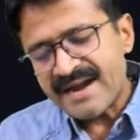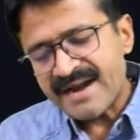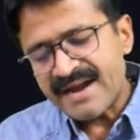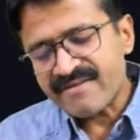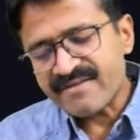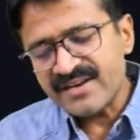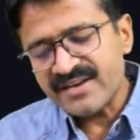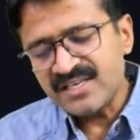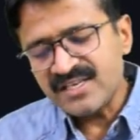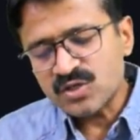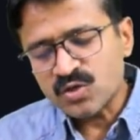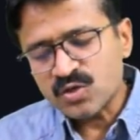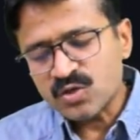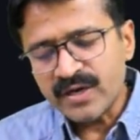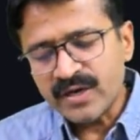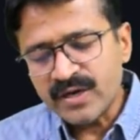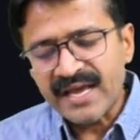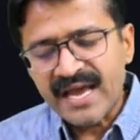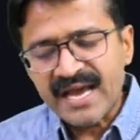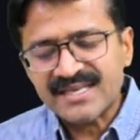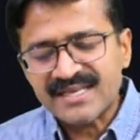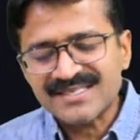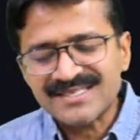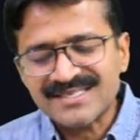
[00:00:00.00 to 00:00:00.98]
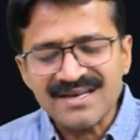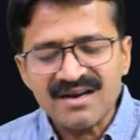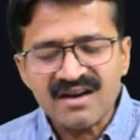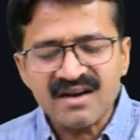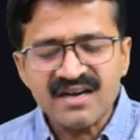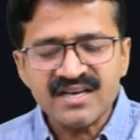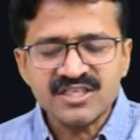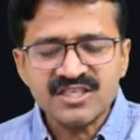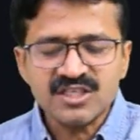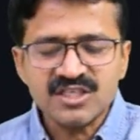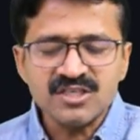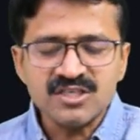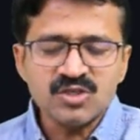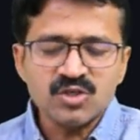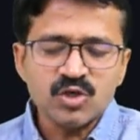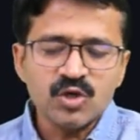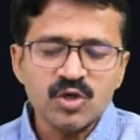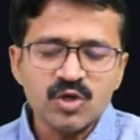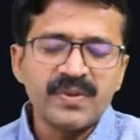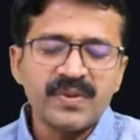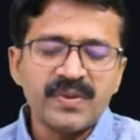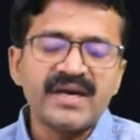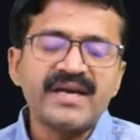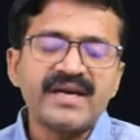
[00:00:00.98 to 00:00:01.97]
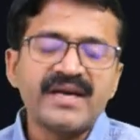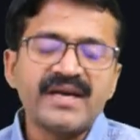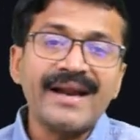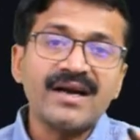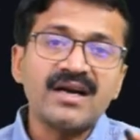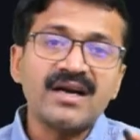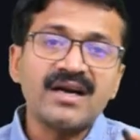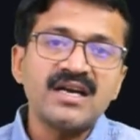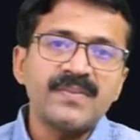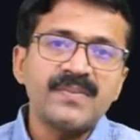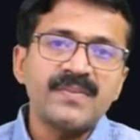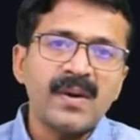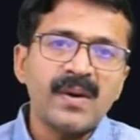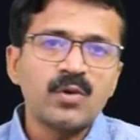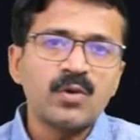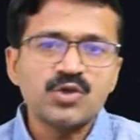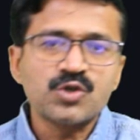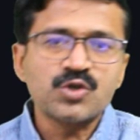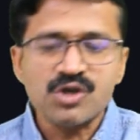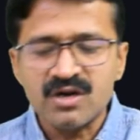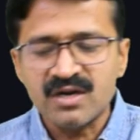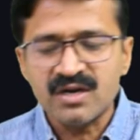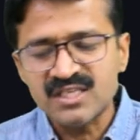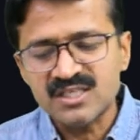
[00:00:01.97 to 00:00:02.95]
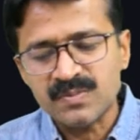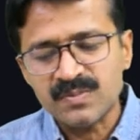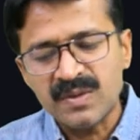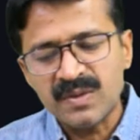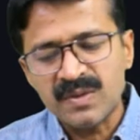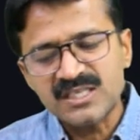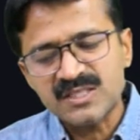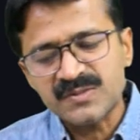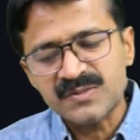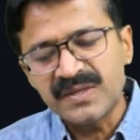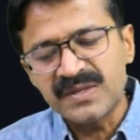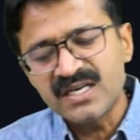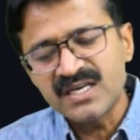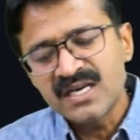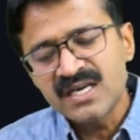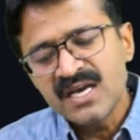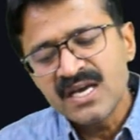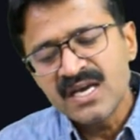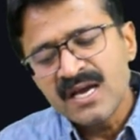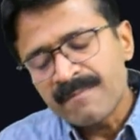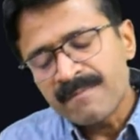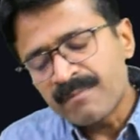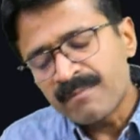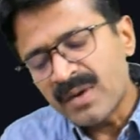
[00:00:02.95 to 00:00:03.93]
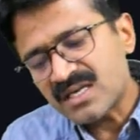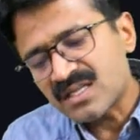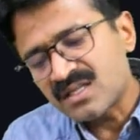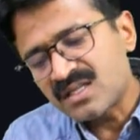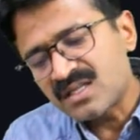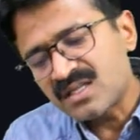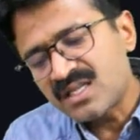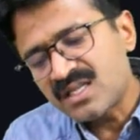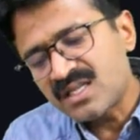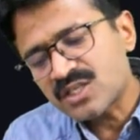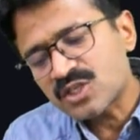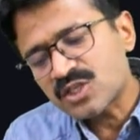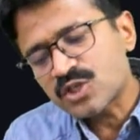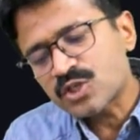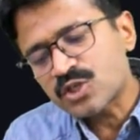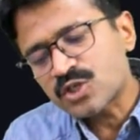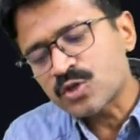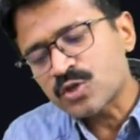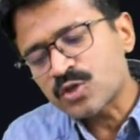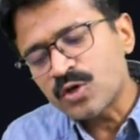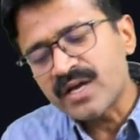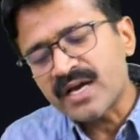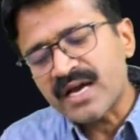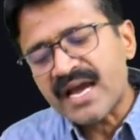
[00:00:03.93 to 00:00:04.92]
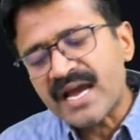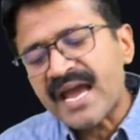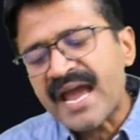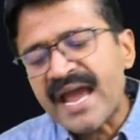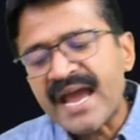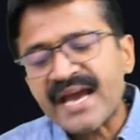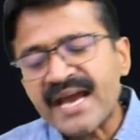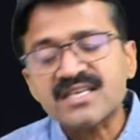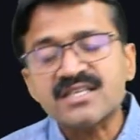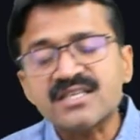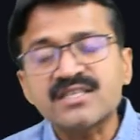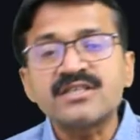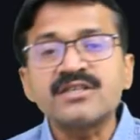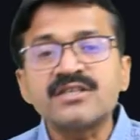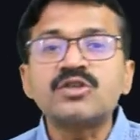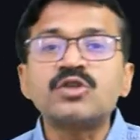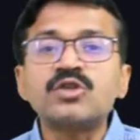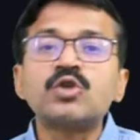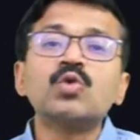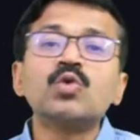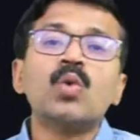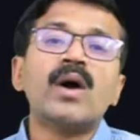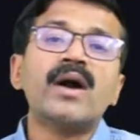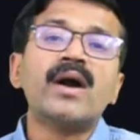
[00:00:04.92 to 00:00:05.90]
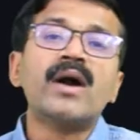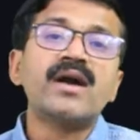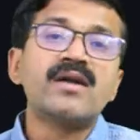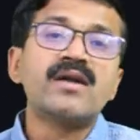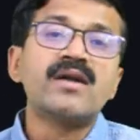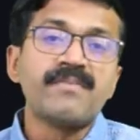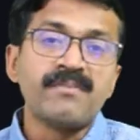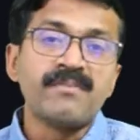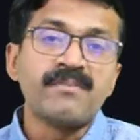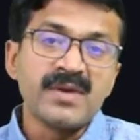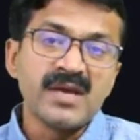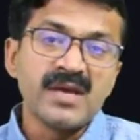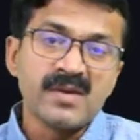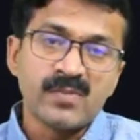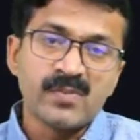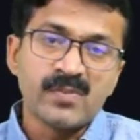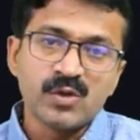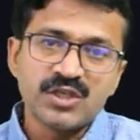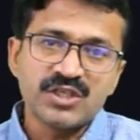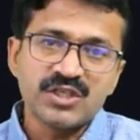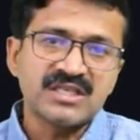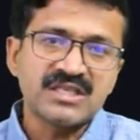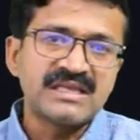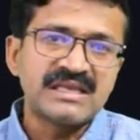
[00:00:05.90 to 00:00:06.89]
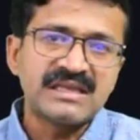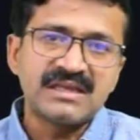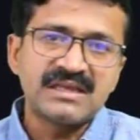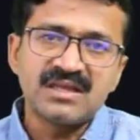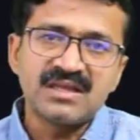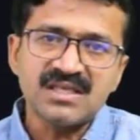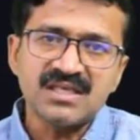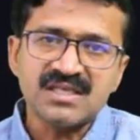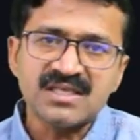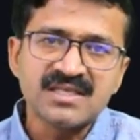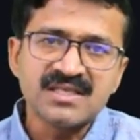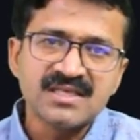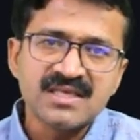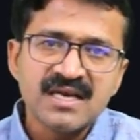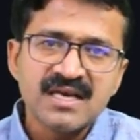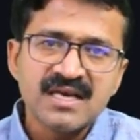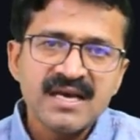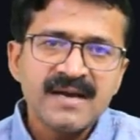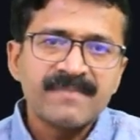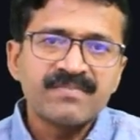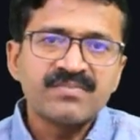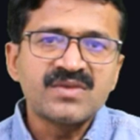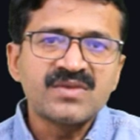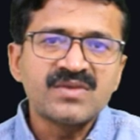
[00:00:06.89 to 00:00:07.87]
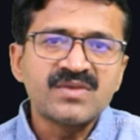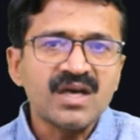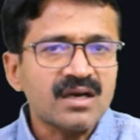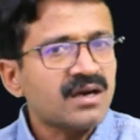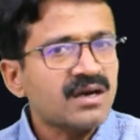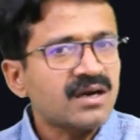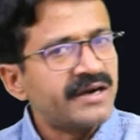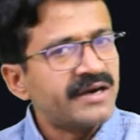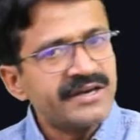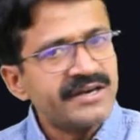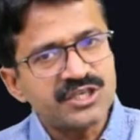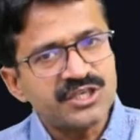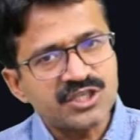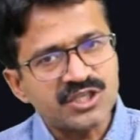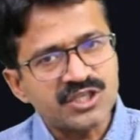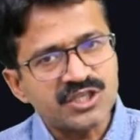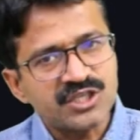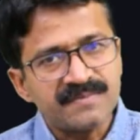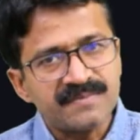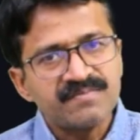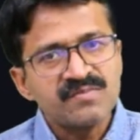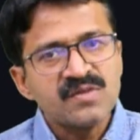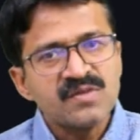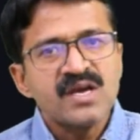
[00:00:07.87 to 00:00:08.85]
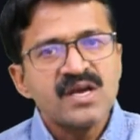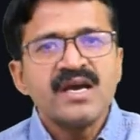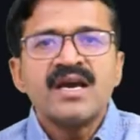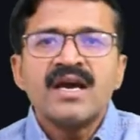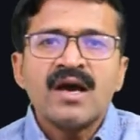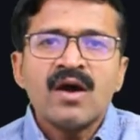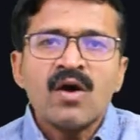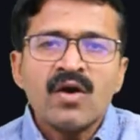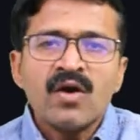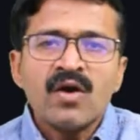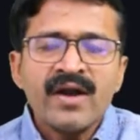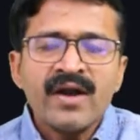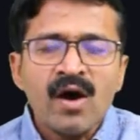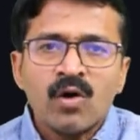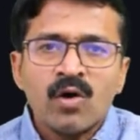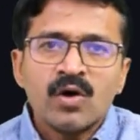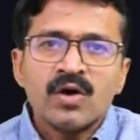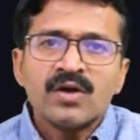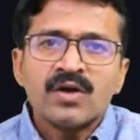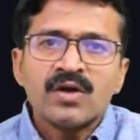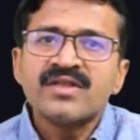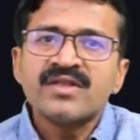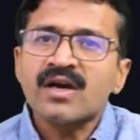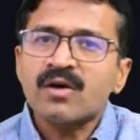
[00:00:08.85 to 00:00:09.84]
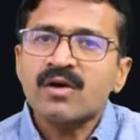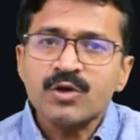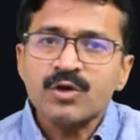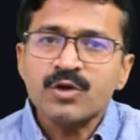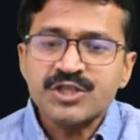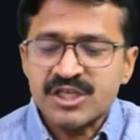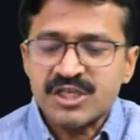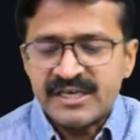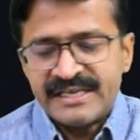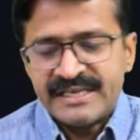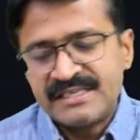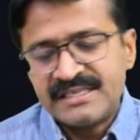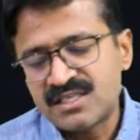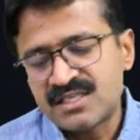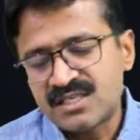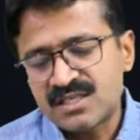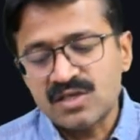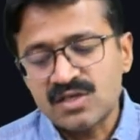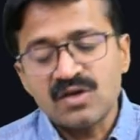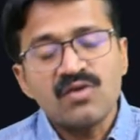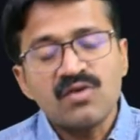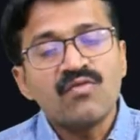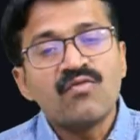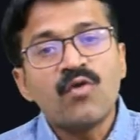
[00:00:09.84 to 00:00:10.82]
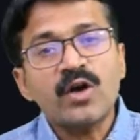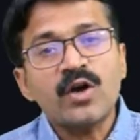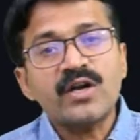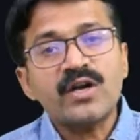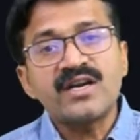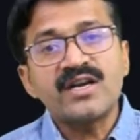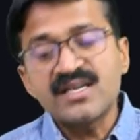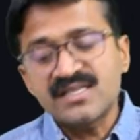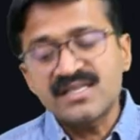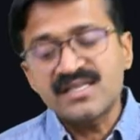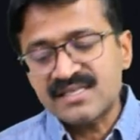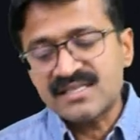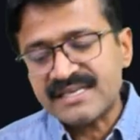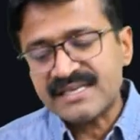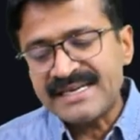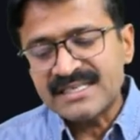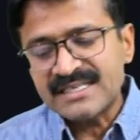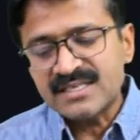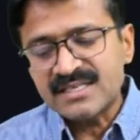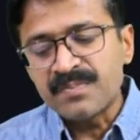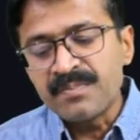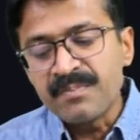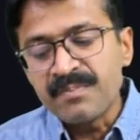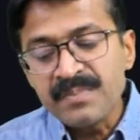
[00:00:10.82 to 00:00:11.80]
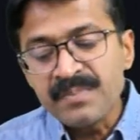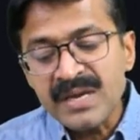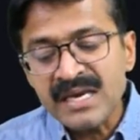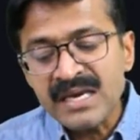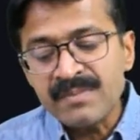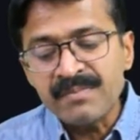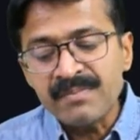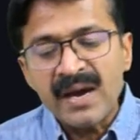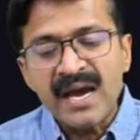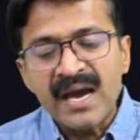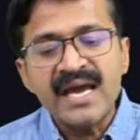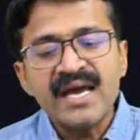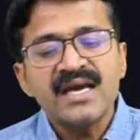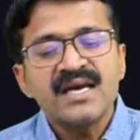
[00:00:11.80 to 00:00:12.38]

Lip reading: restoring acceleration should be directly proportional to displacement, but this should act toward mean position. This is the condition. Now, the question is, what does it mean by